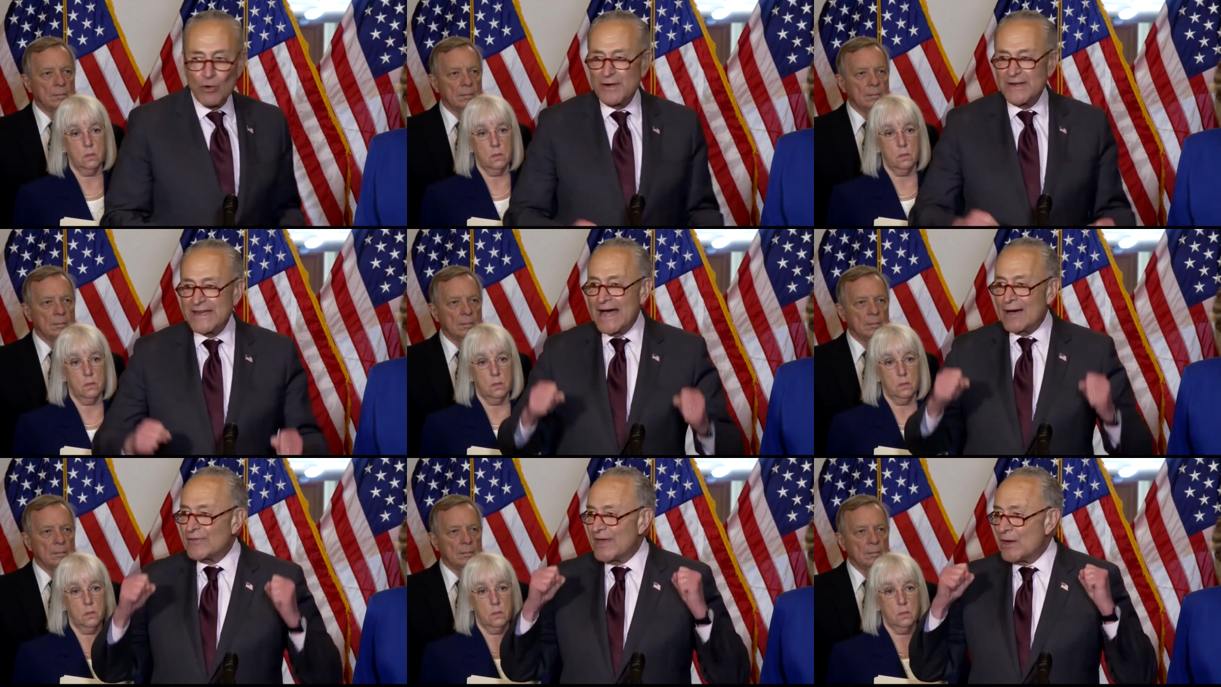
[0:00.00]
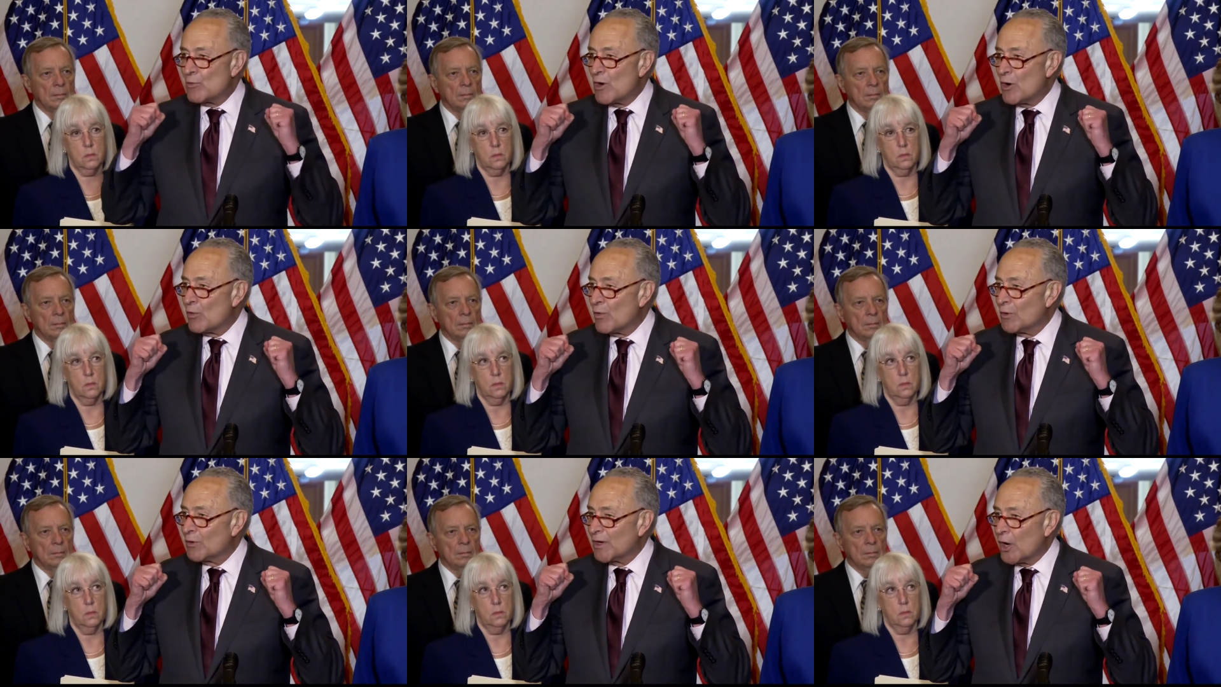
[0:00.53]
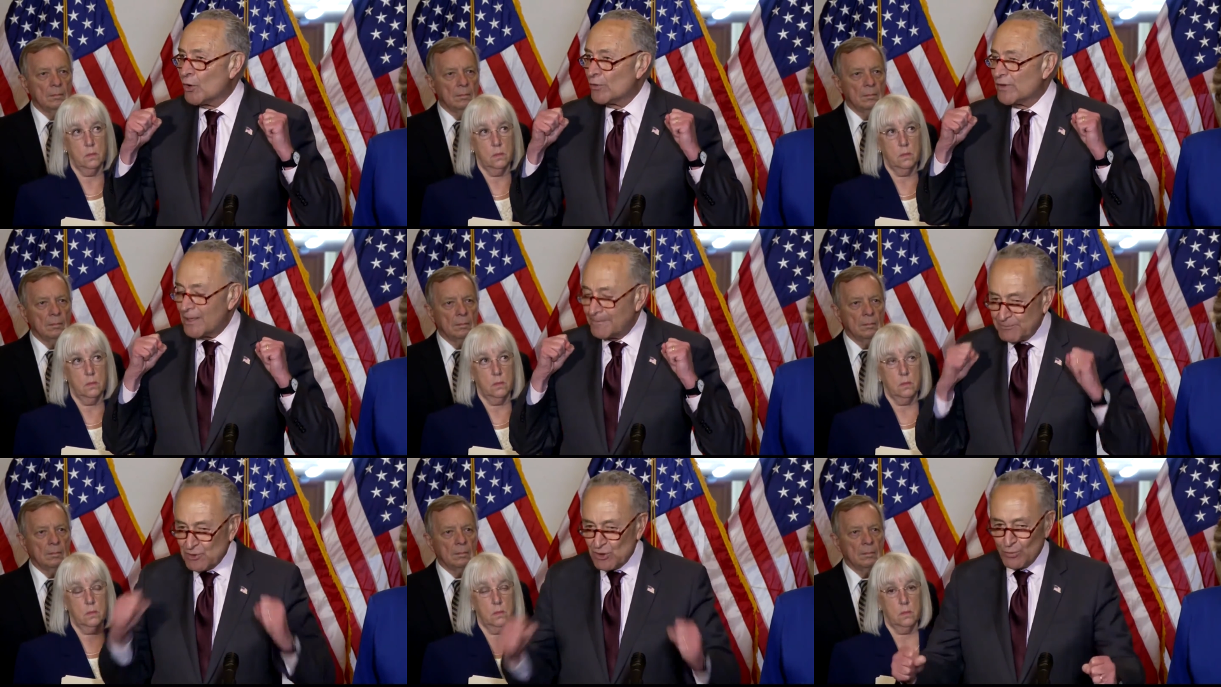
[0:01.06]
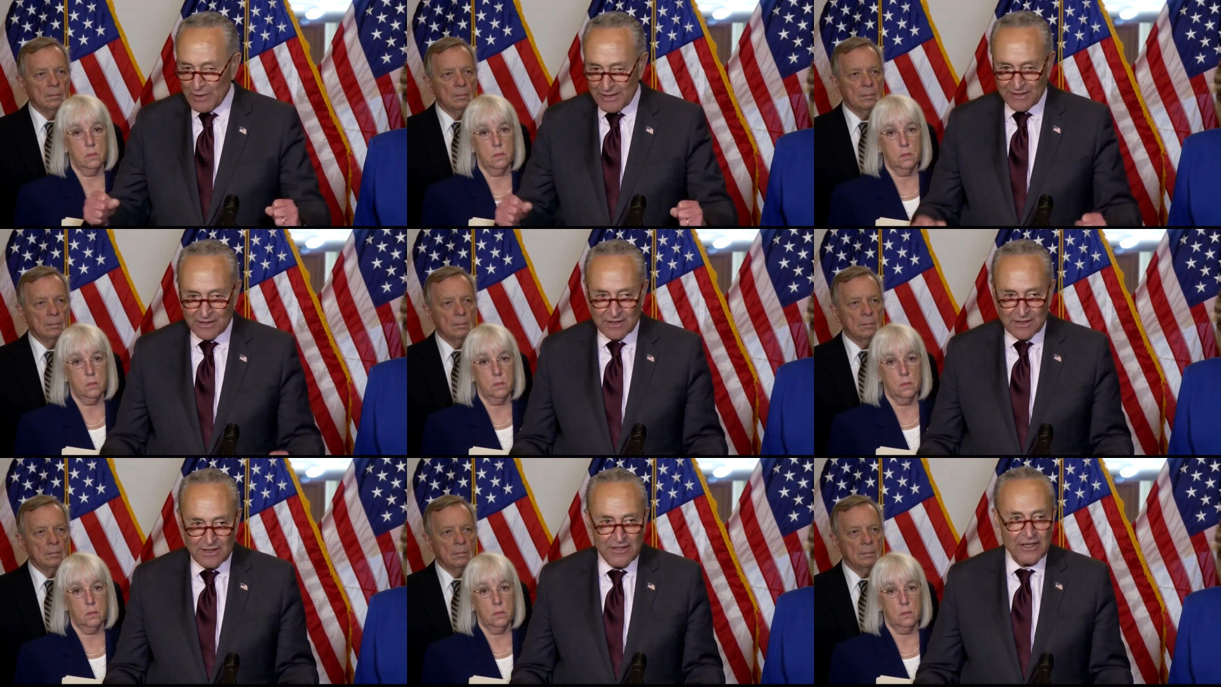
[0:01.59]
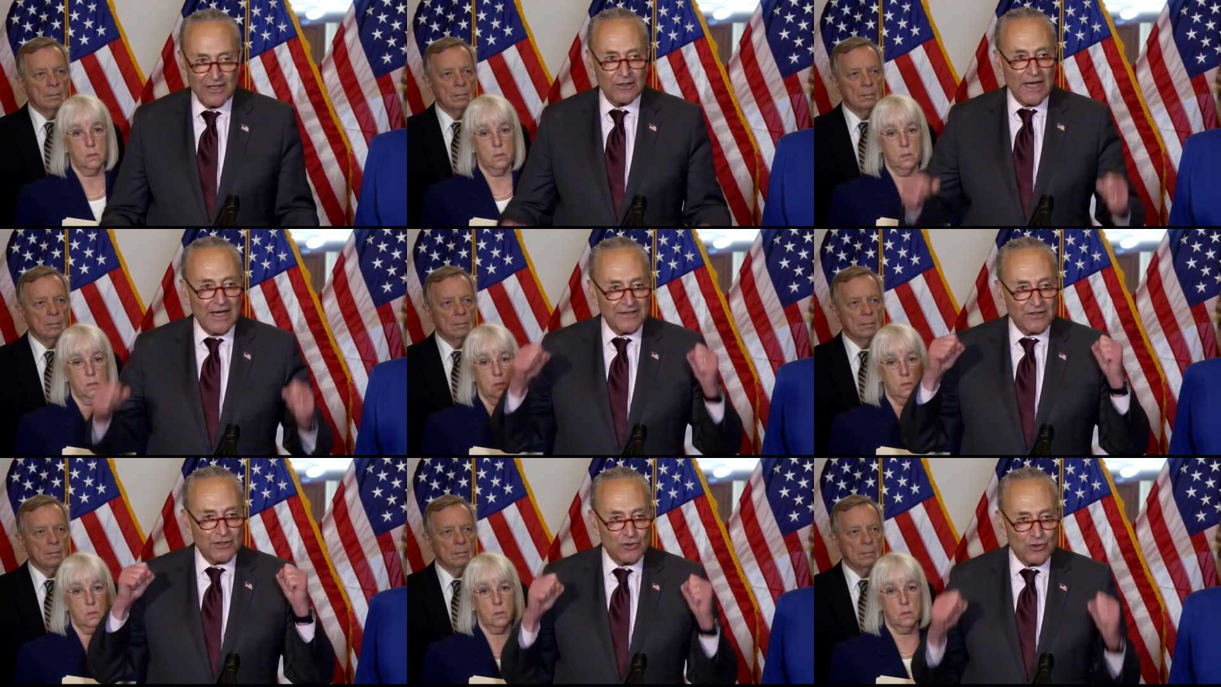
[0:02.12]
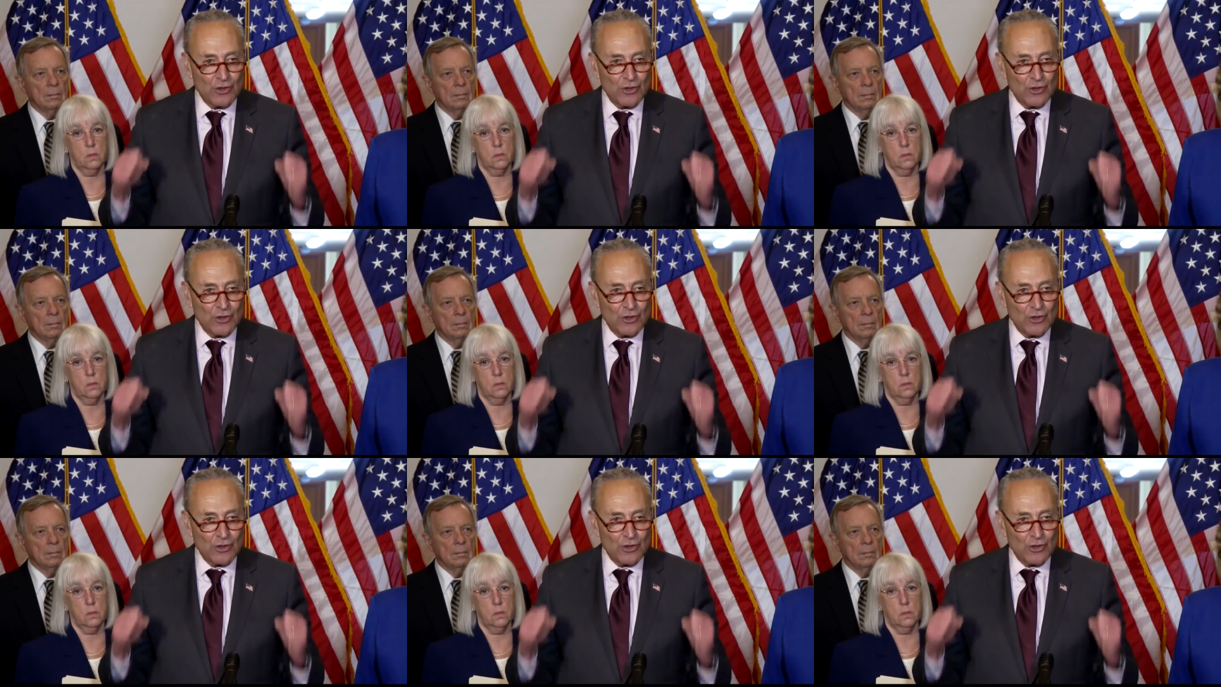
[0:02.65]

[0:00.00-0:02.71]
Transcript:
Speaker 1: abortion at the federal level. Be sure to stay with